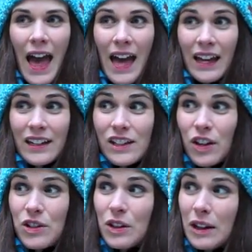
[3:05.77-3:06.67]
and it's
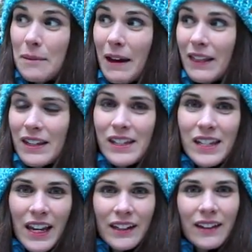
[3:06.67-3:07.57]
also gonna make this
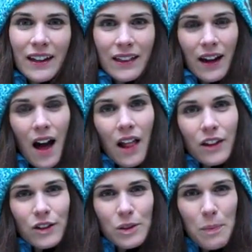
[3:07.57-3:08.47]
scene, like the
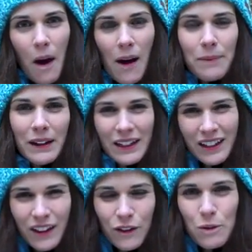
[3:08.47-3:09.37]
colors pop, like
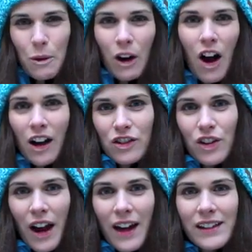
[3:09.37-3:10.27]
give you more
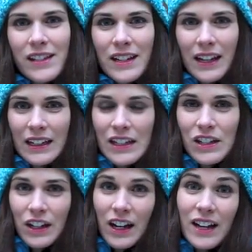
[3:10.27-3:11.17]
contrast, and it's
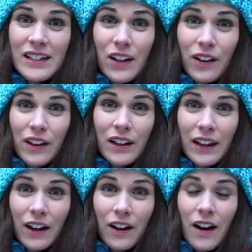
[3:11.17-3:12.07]
gonna cut down on the
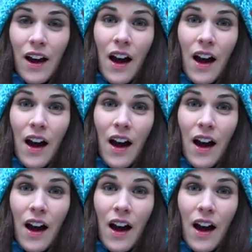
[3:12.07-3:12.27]
glare